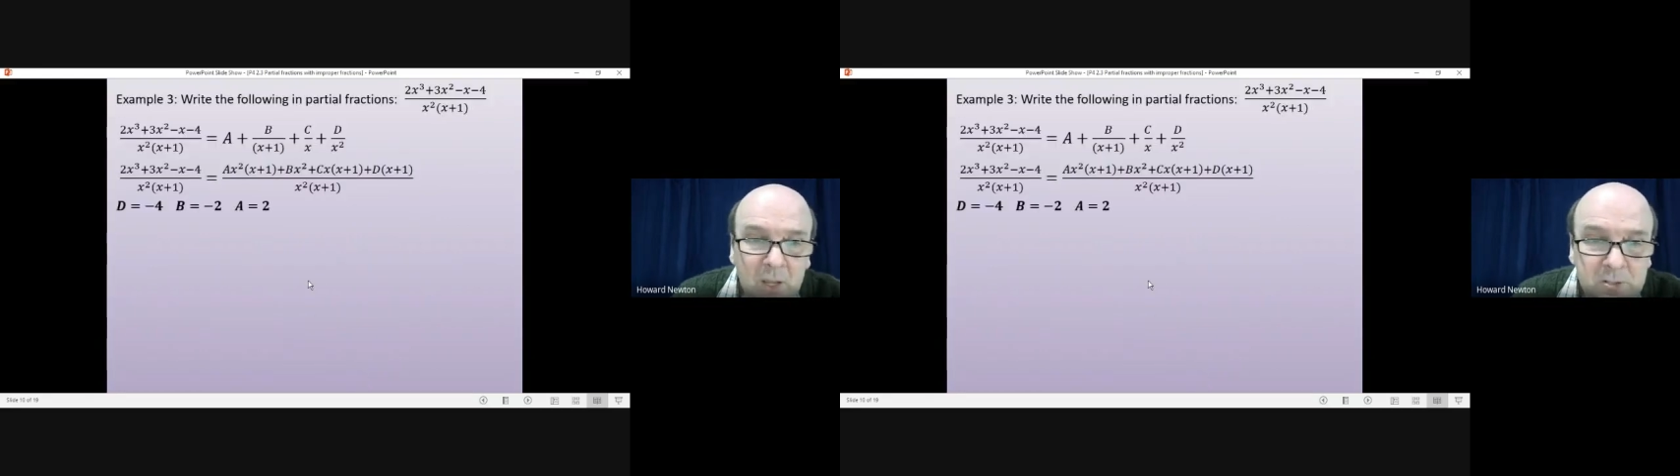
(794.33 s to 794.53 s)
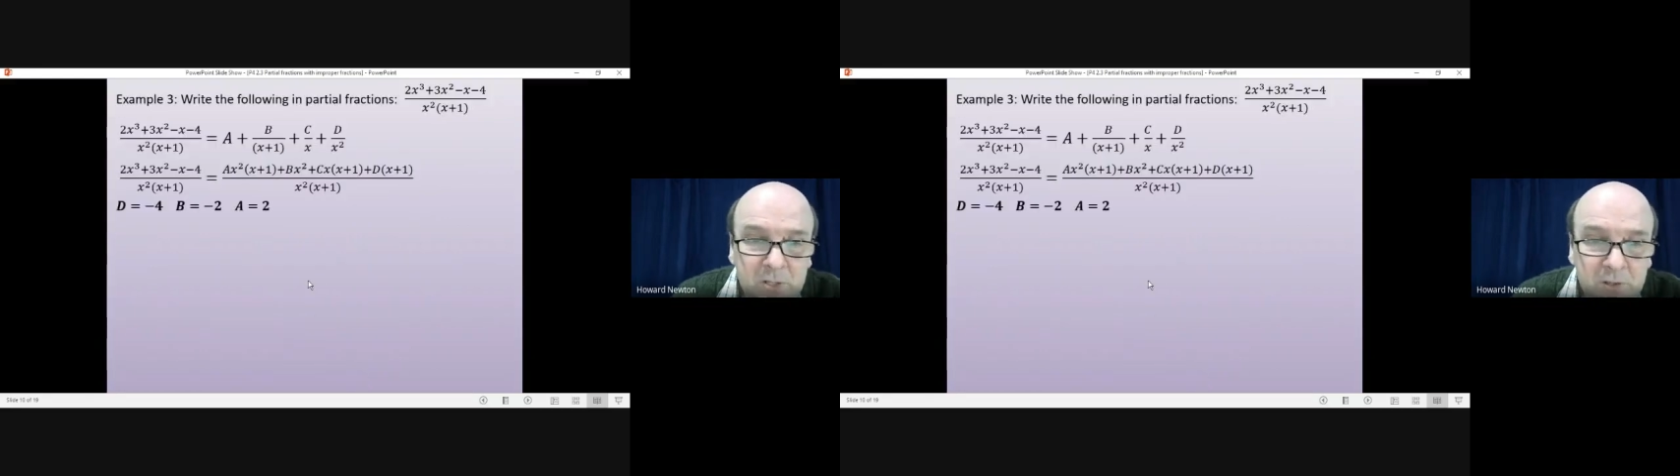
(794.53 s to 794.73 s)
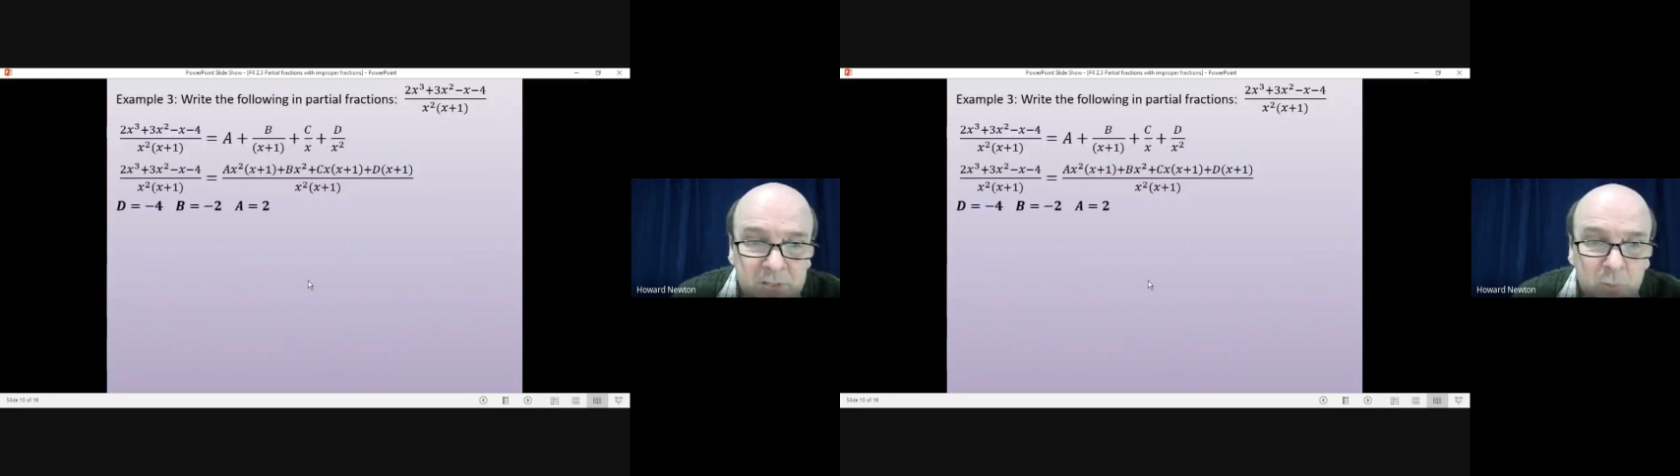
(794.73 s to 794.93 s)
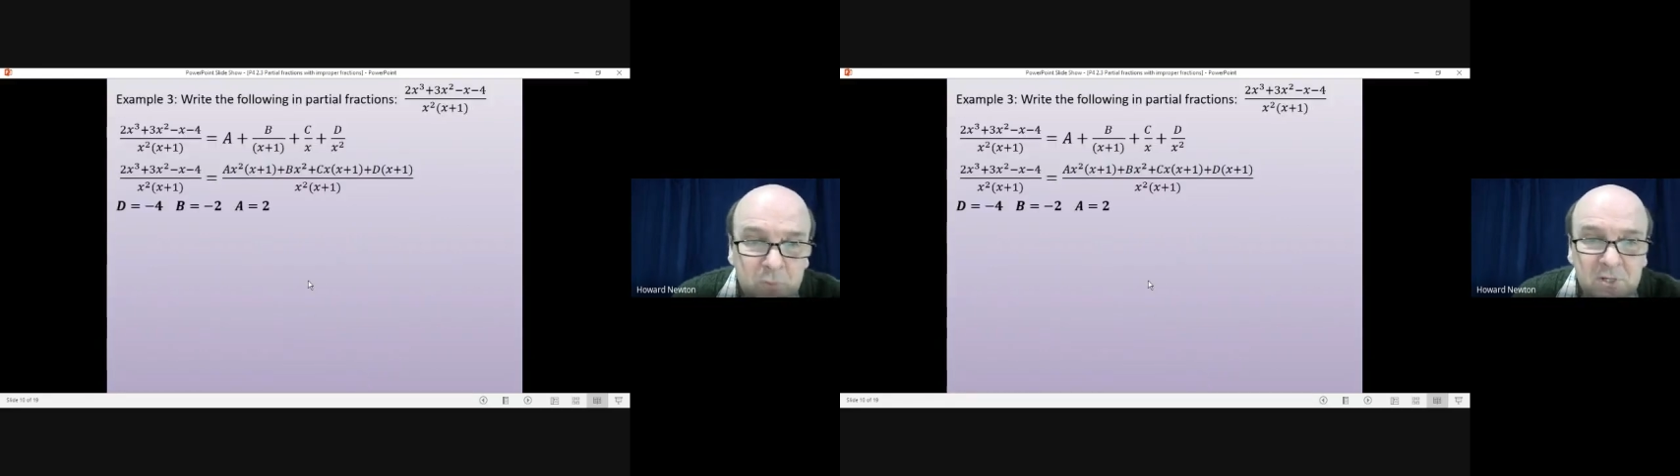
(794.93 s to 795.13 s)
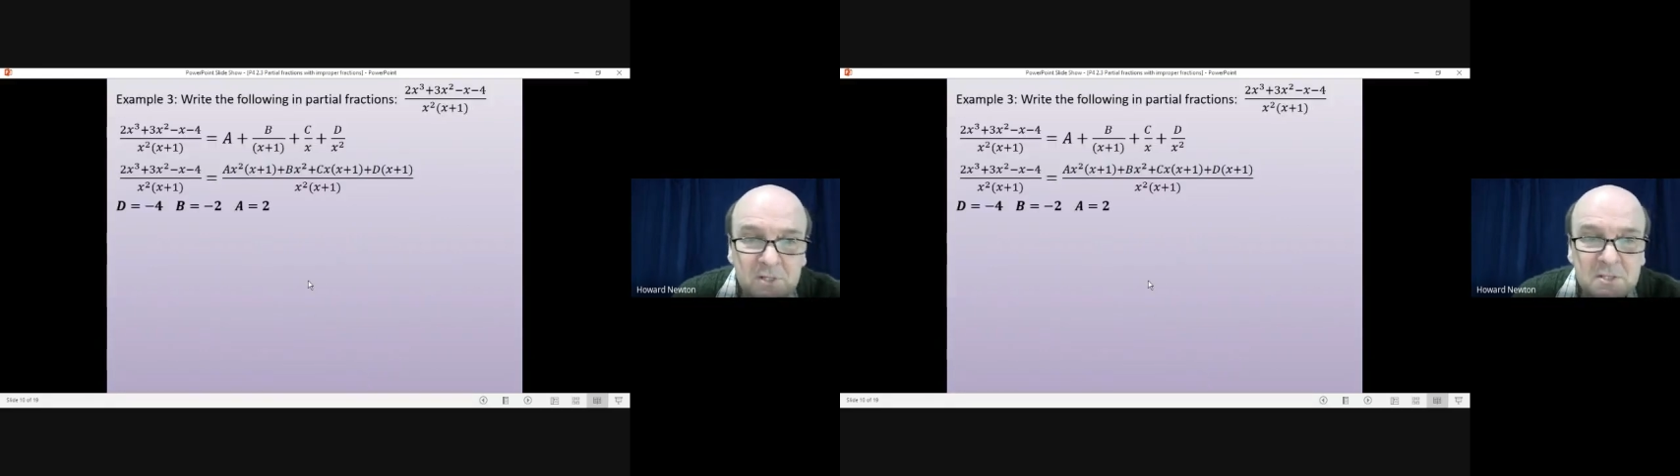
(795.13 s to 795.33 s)
So that's what
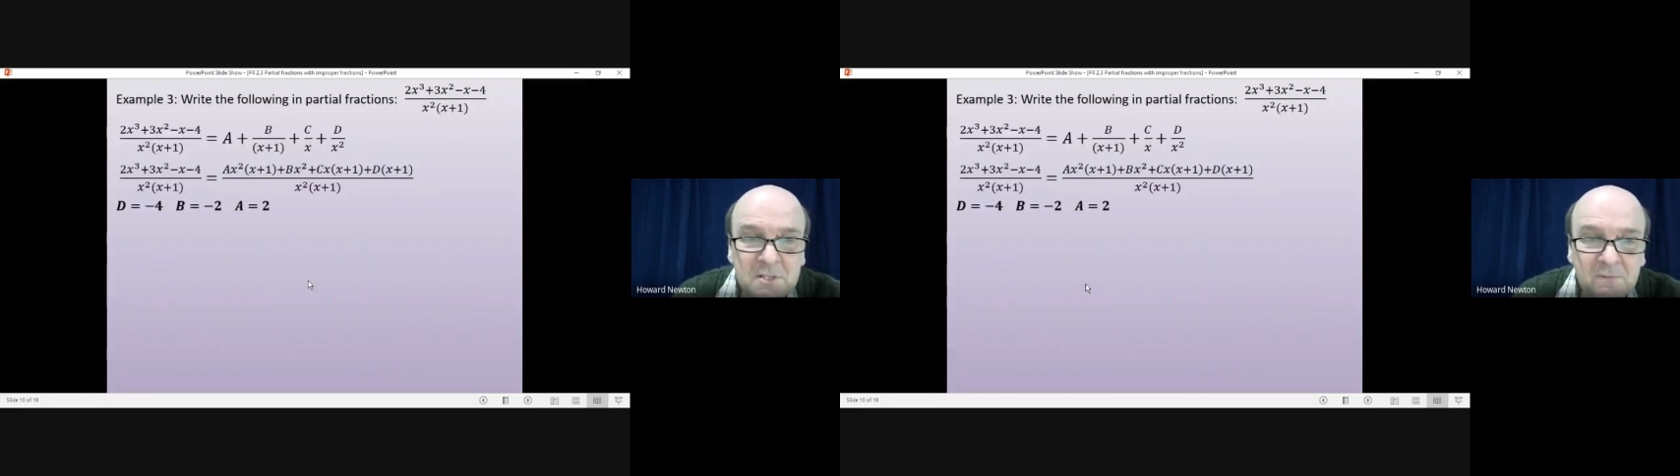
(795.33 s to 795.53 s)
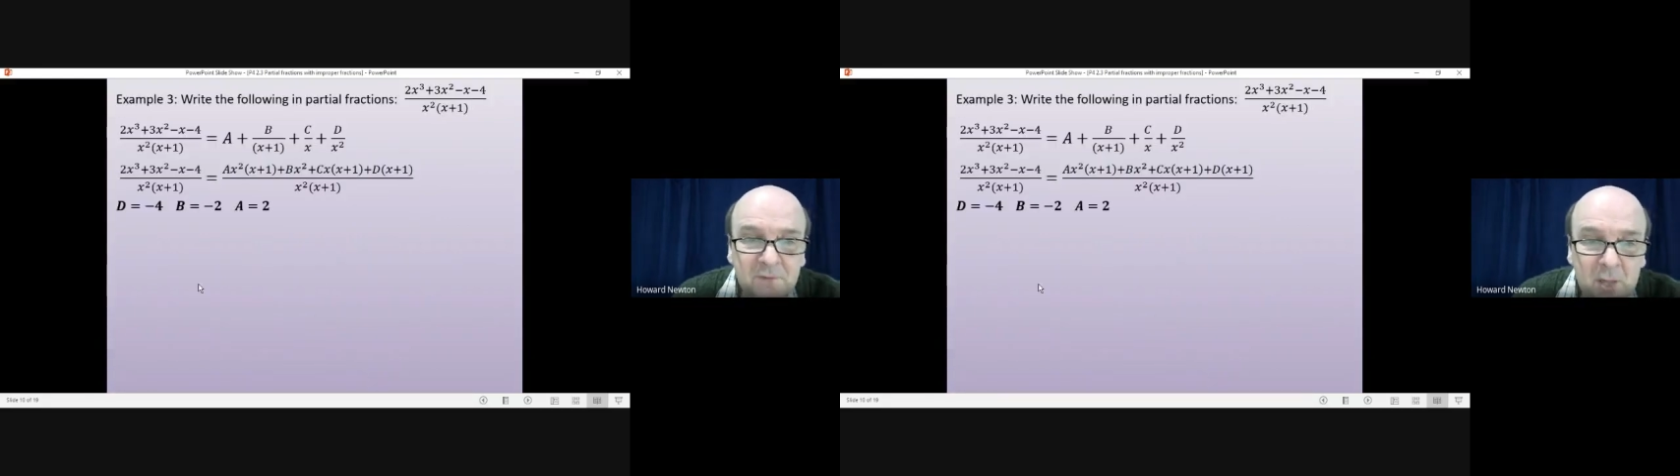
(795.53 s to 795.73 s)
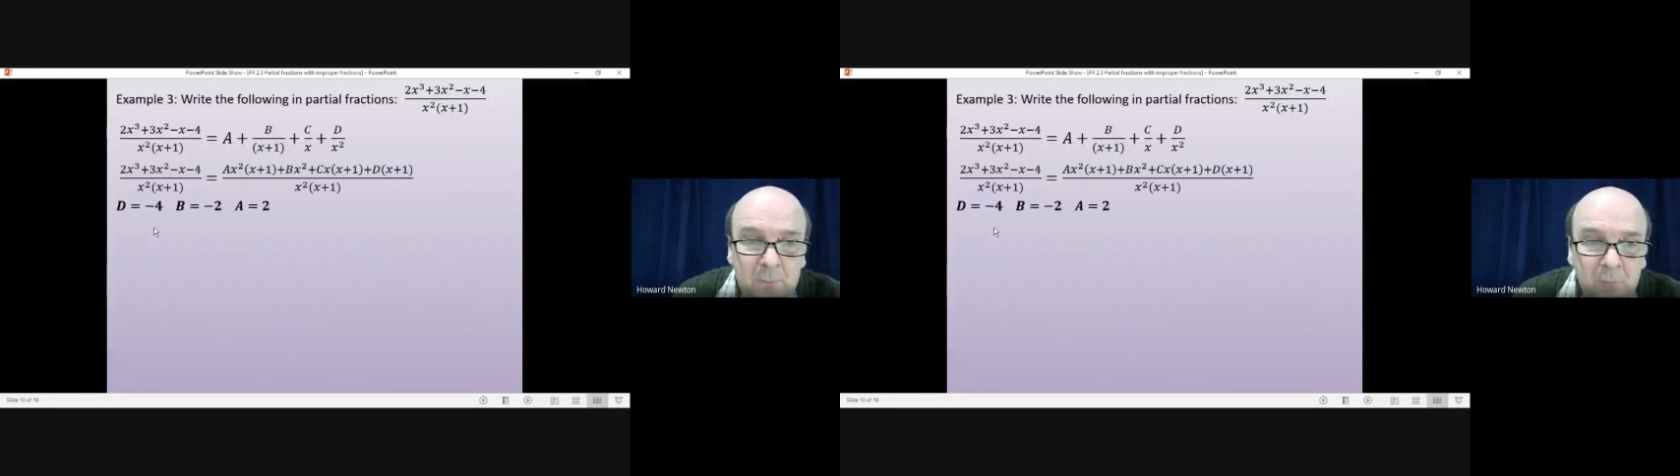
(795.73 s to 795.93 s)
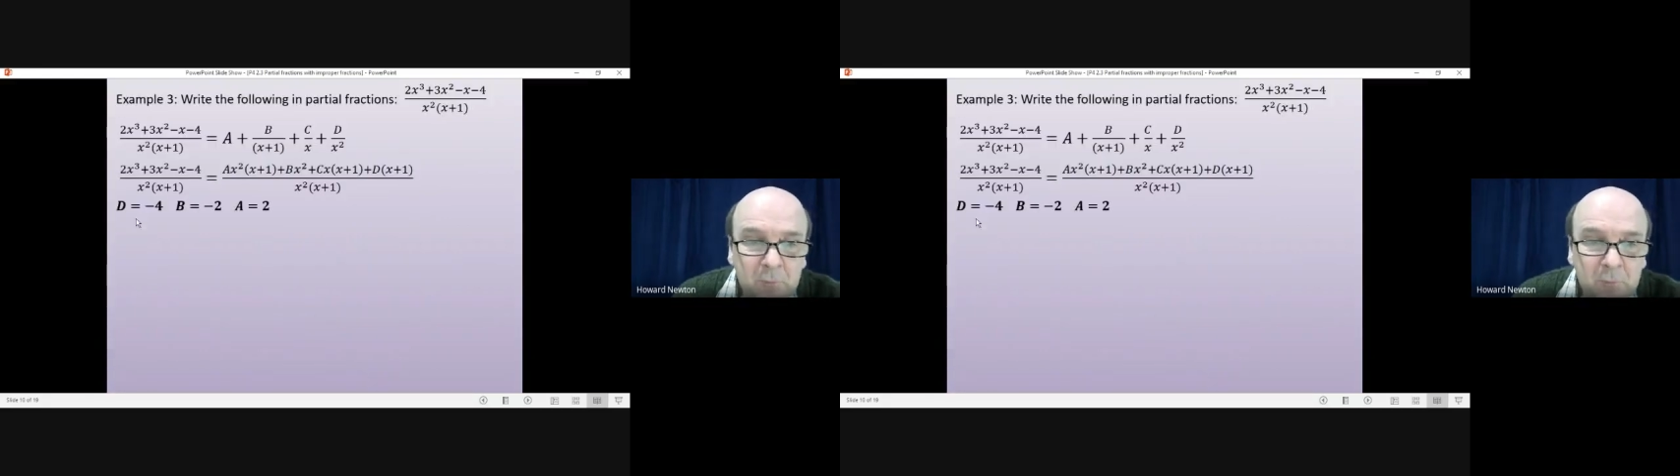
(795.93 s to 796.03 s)
we've done so far.